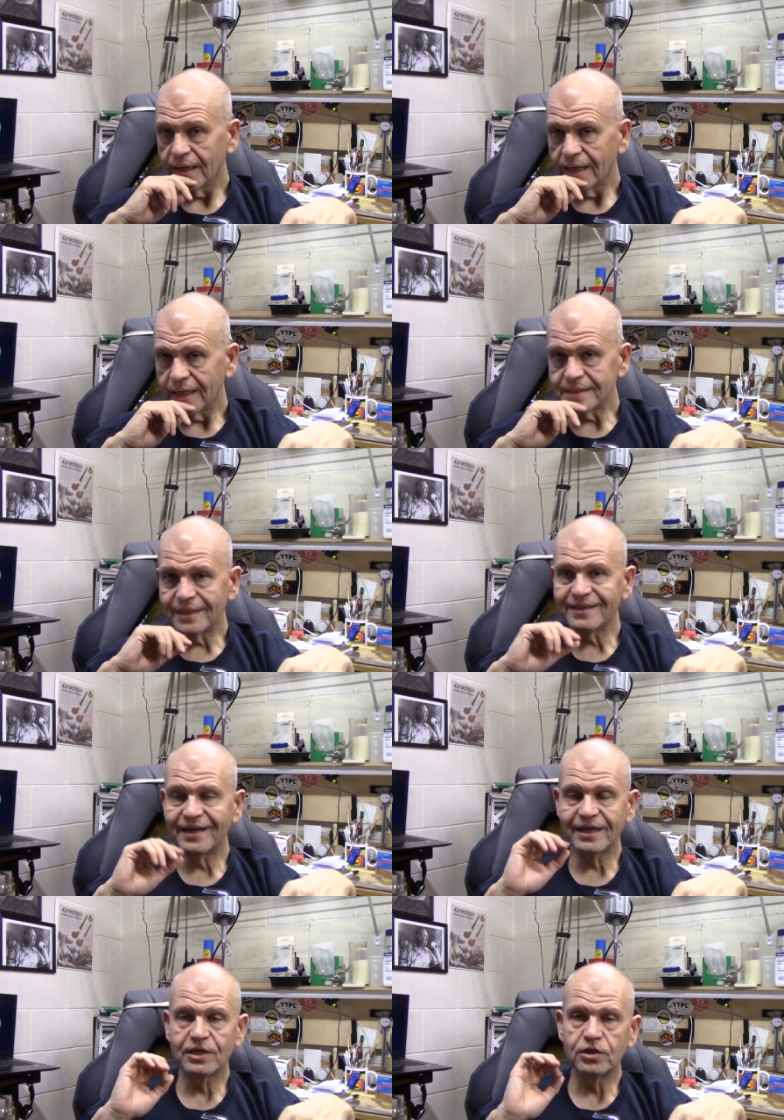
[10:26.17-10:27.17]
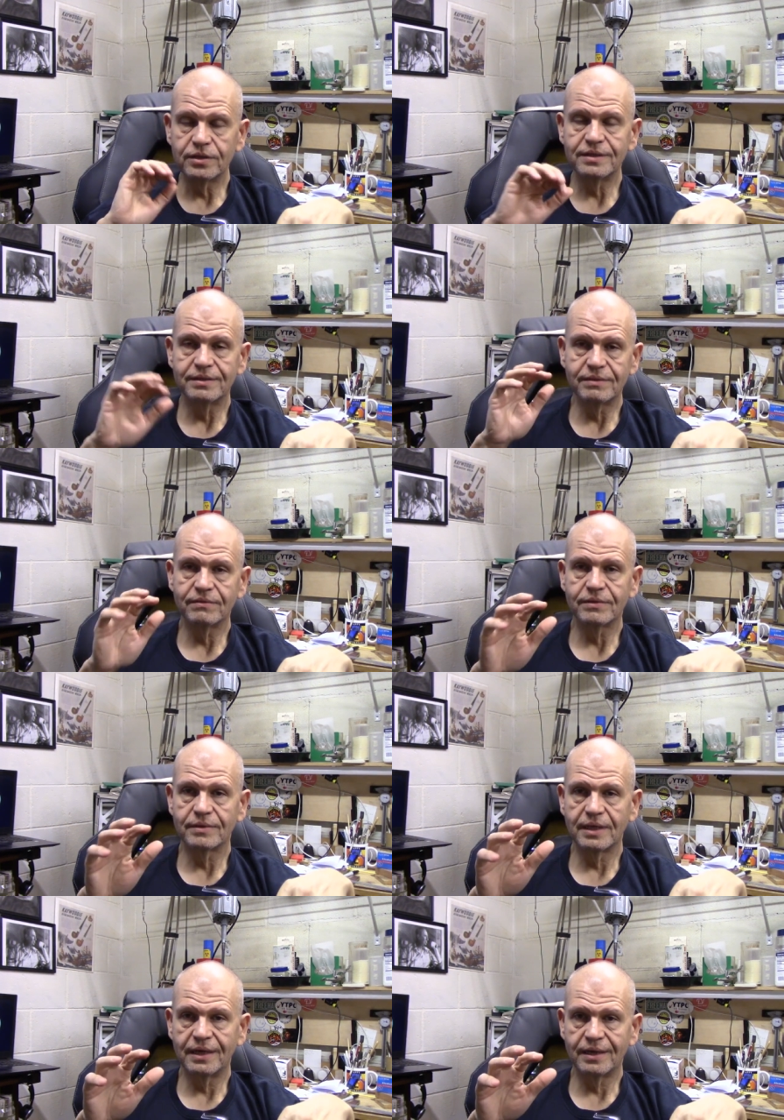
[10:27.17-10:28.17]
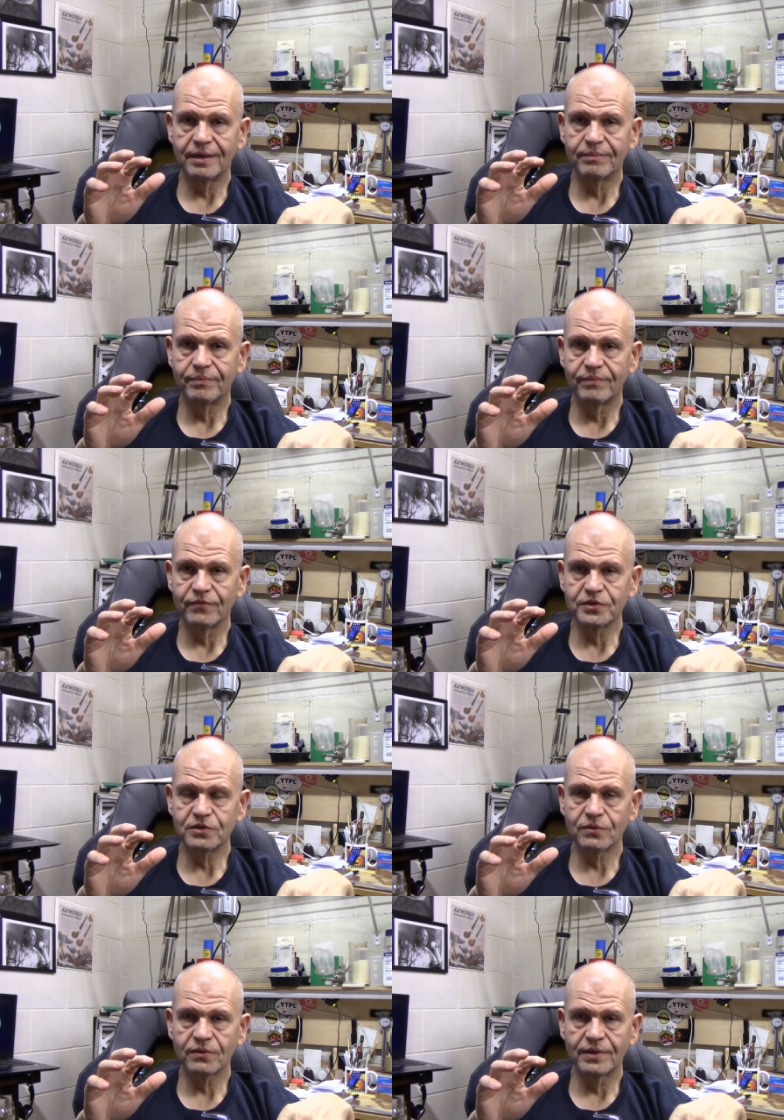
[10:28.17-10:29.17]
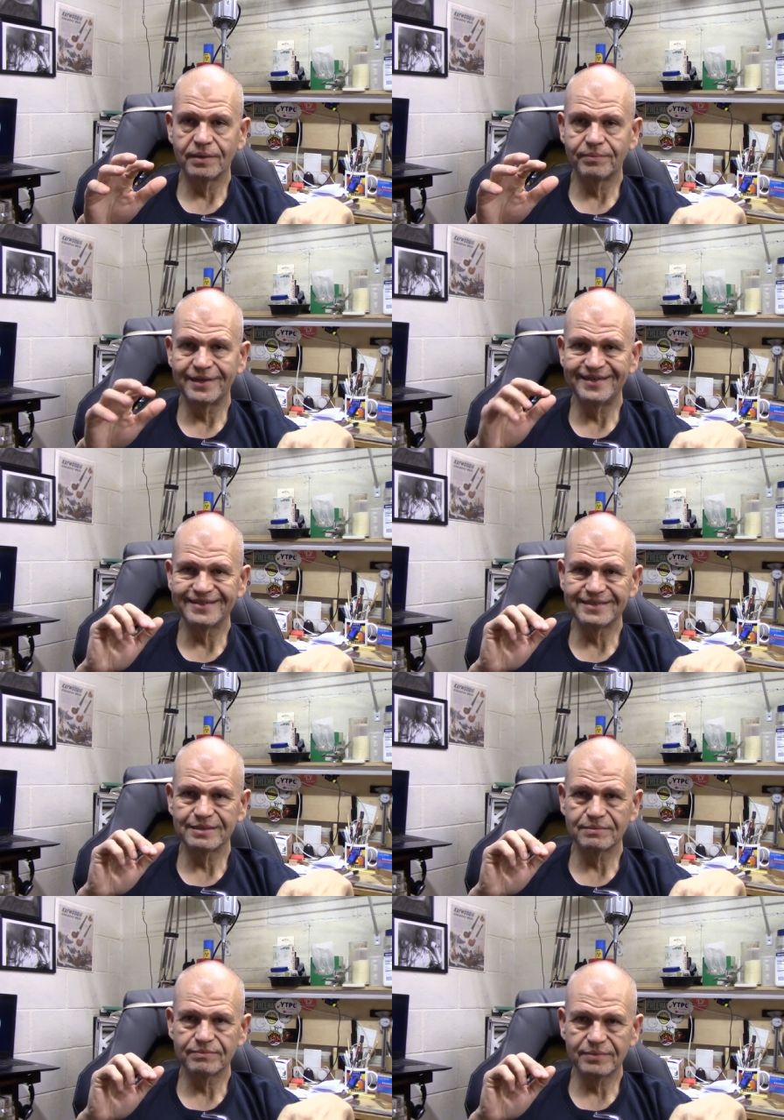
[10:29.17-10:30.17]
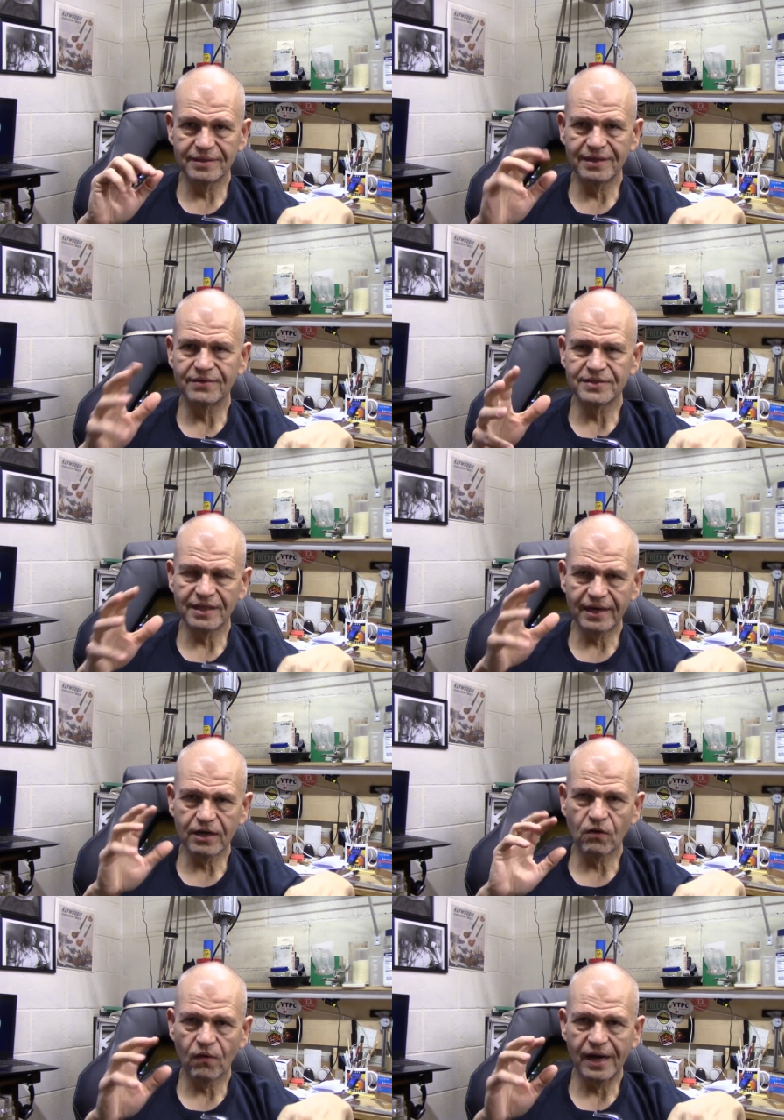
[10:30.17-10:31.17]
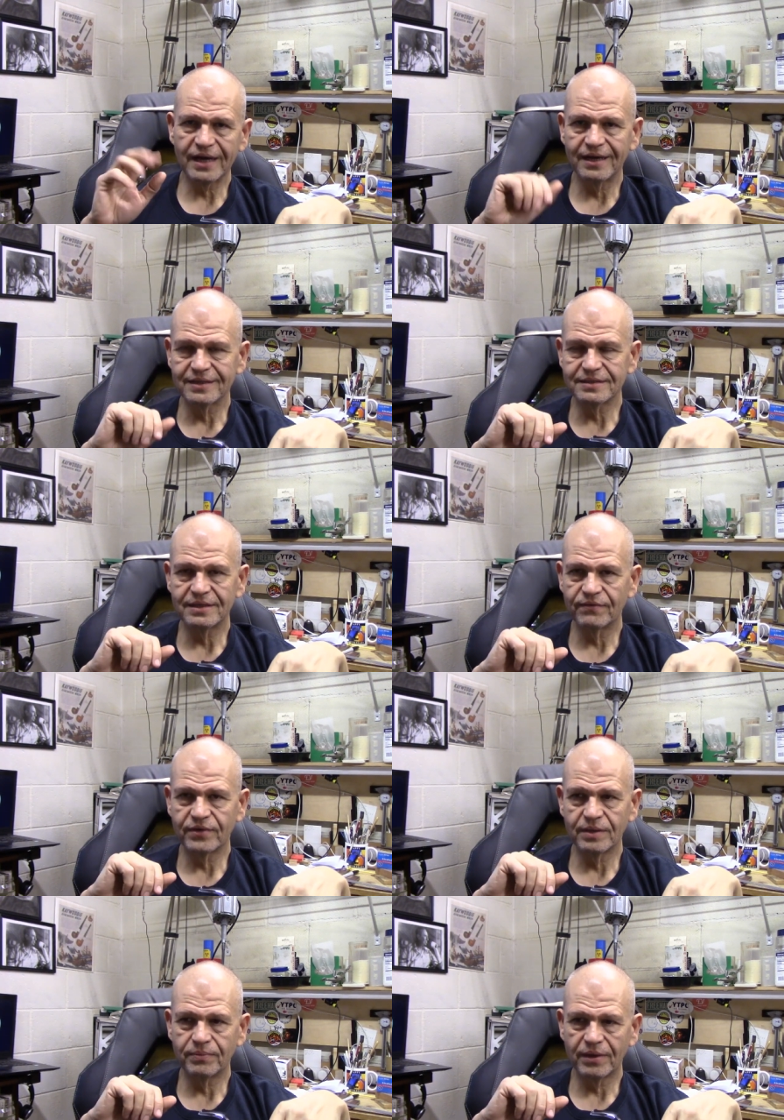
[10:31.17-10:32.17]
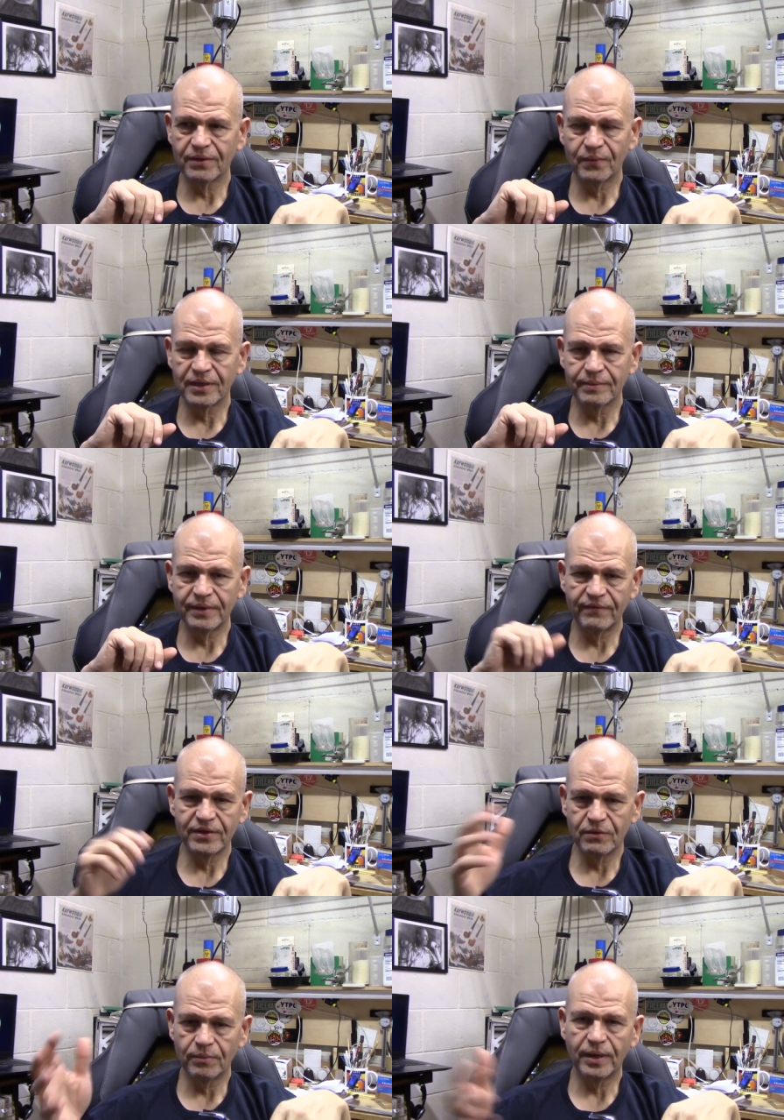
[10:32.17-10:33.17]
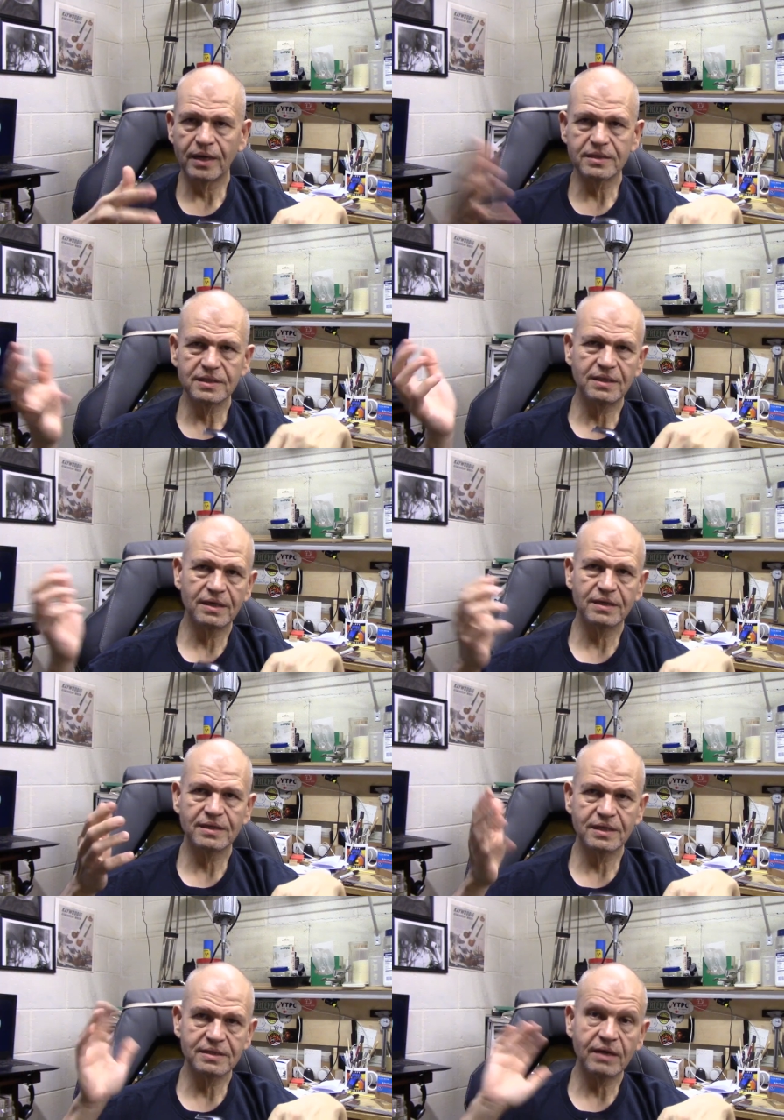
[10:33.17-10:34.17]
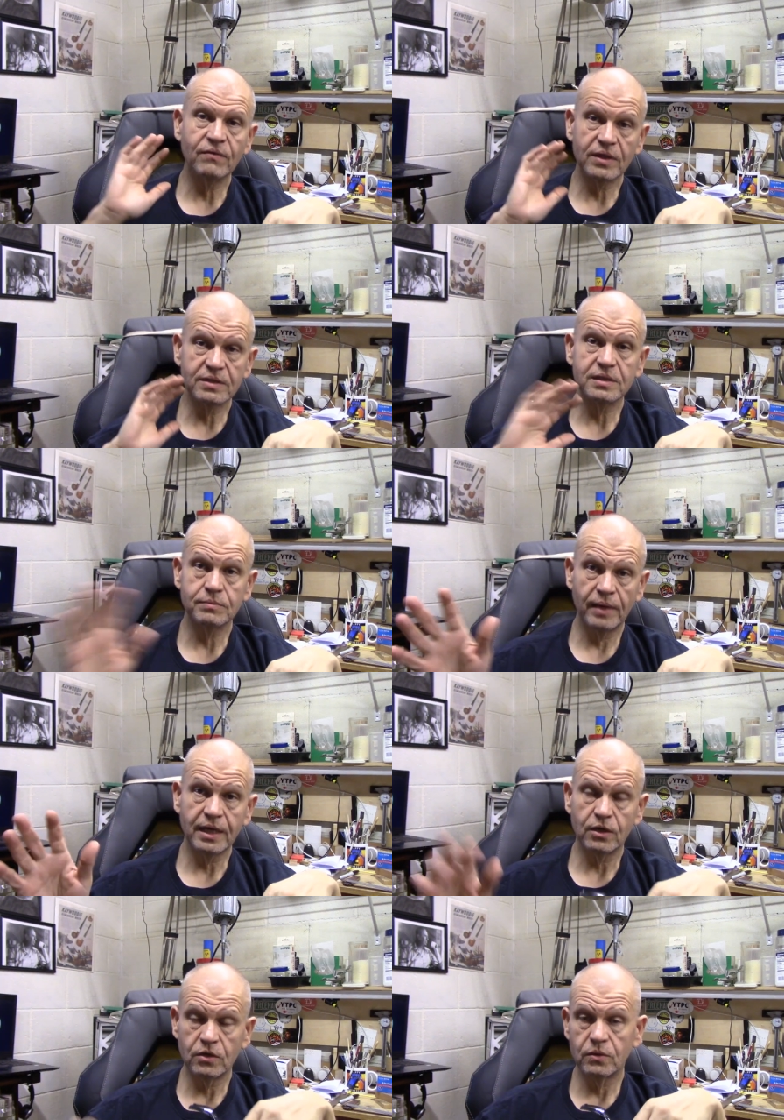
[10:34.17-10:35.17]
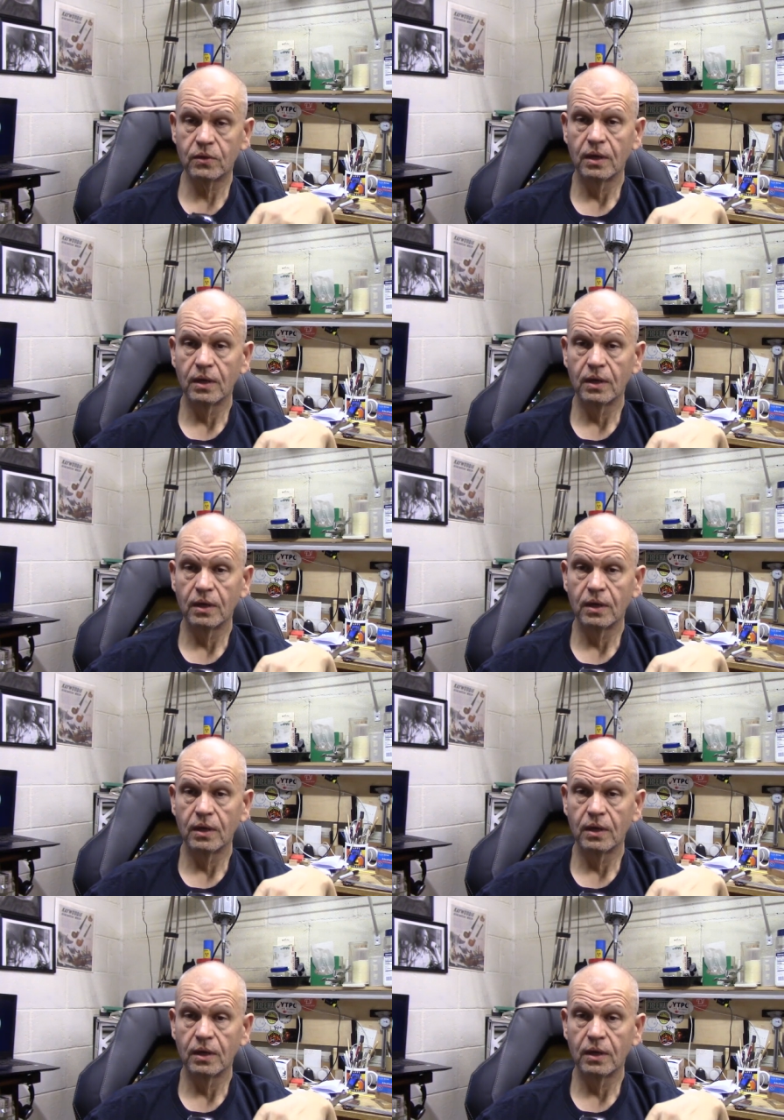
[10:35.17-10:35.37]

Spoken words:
it's not that I couldn't restore it, but it's there's a lot of cracking and stuff, and I'd probably wind up having to epoxy a lot of things. I'd rather just make it new.